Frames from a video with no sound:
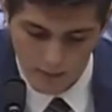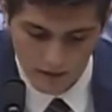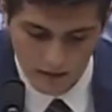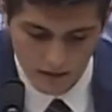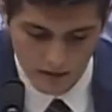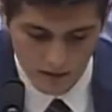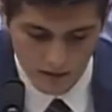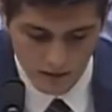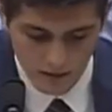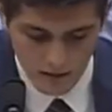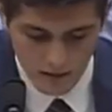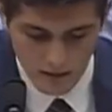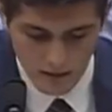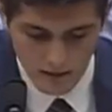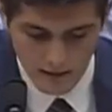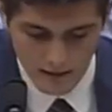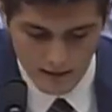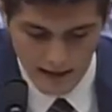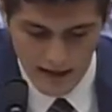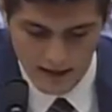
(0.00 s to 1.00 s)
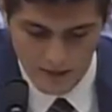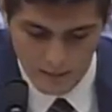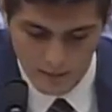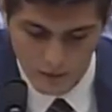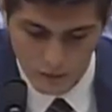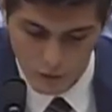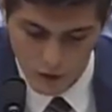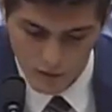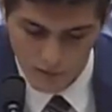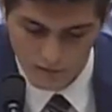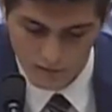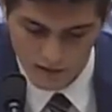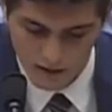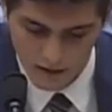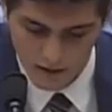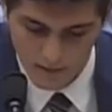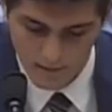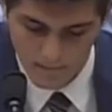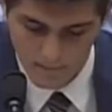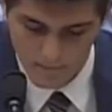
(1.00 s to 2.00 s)
It has been 2 years since my
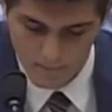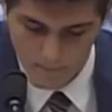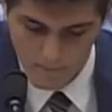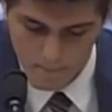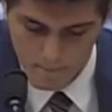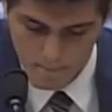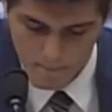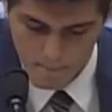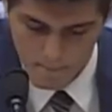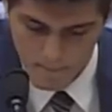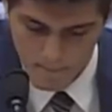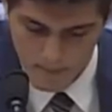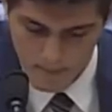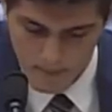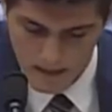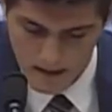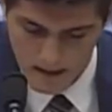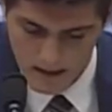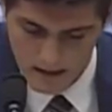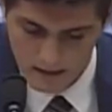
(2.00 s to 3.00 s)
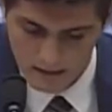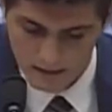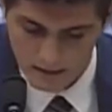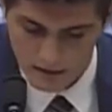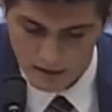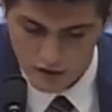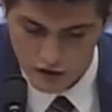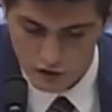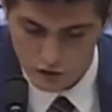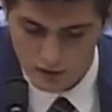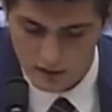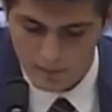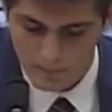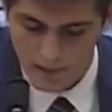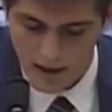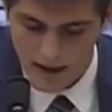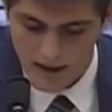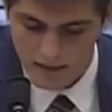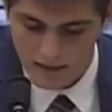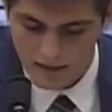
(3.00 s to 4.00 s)
father was stolen away from our family.
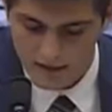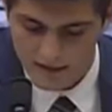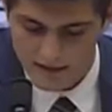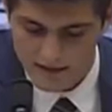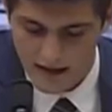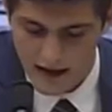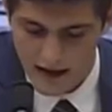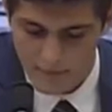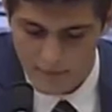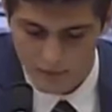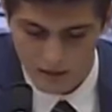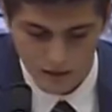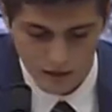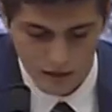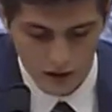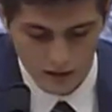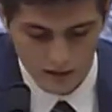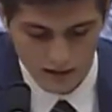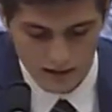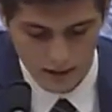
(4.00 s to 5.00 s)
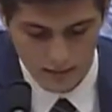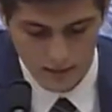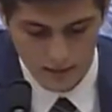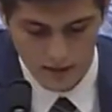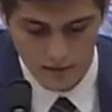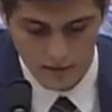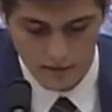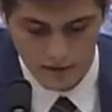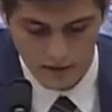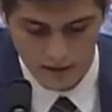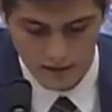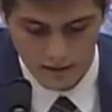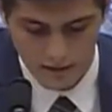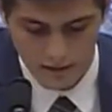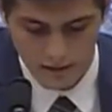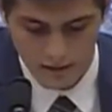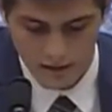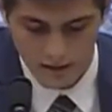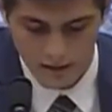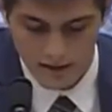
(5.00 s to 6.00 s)
It has been a rough time.
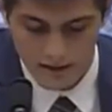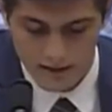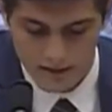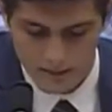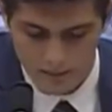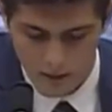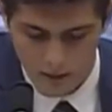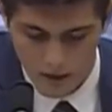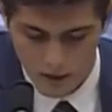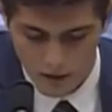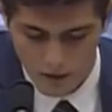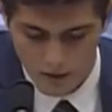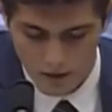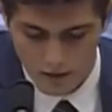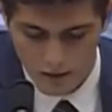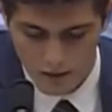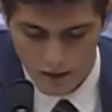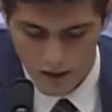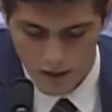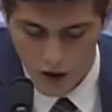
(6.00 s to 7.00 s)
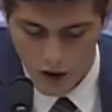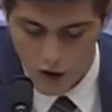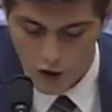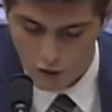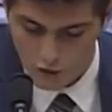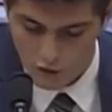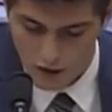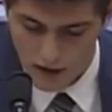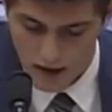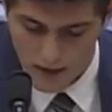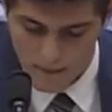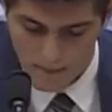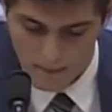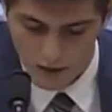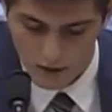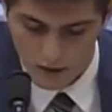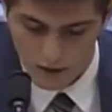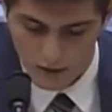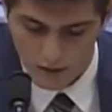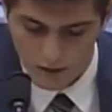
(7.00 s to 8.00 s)
In addition to the bad things that have
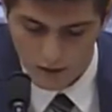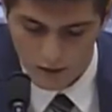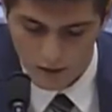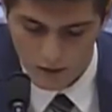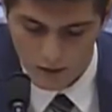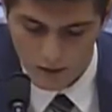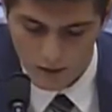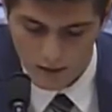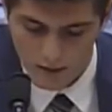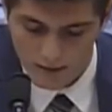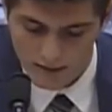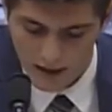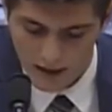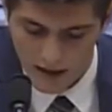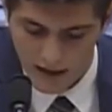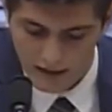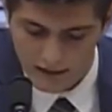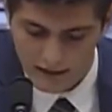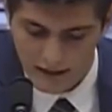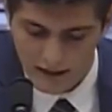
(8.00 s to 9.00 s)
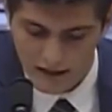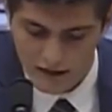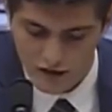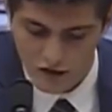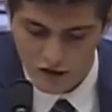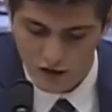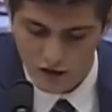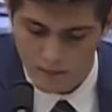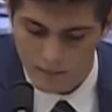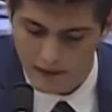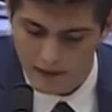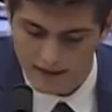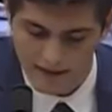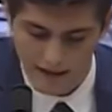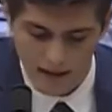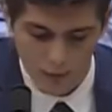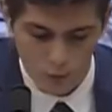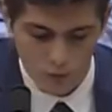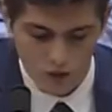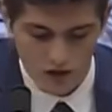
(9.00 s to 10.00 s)
been done to him in Evin, his
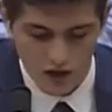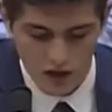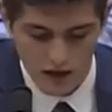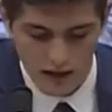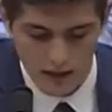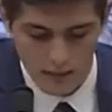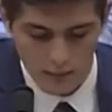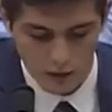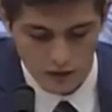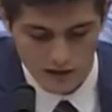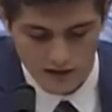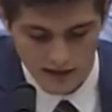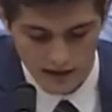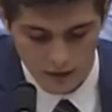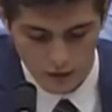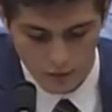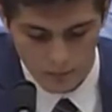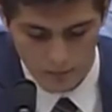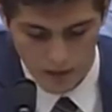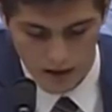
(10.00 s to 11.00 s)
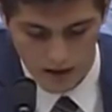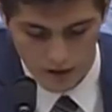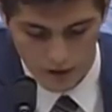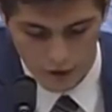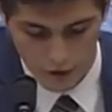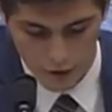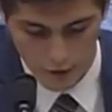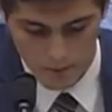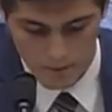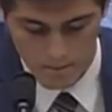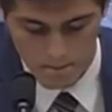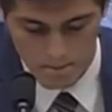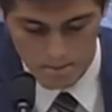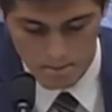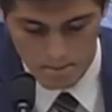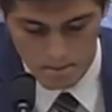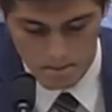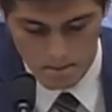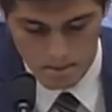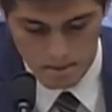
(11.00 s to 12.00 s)
mother, our grandmother,
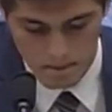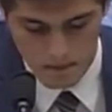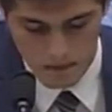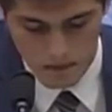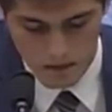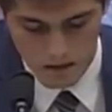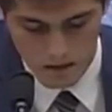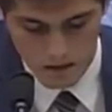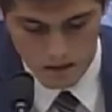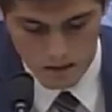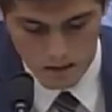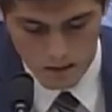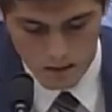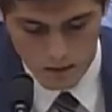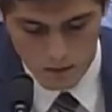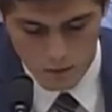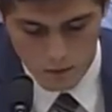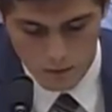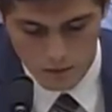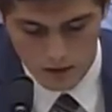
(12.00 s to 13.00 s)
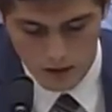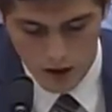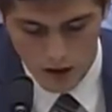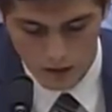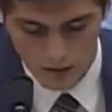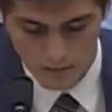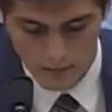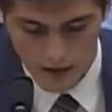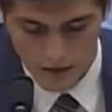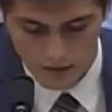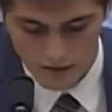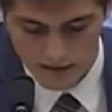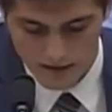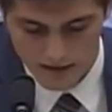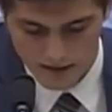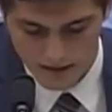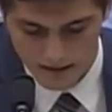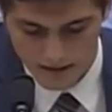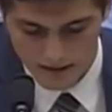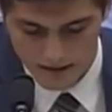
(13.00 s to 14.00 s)
died last year and my dad was not able to
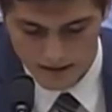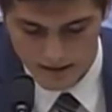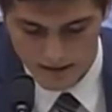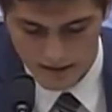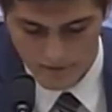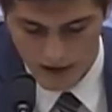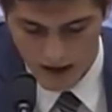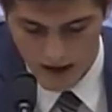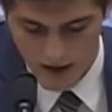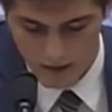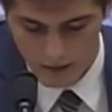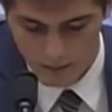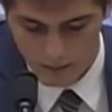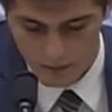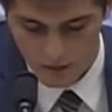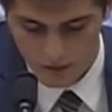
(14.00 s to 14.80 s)
say goodbye to her.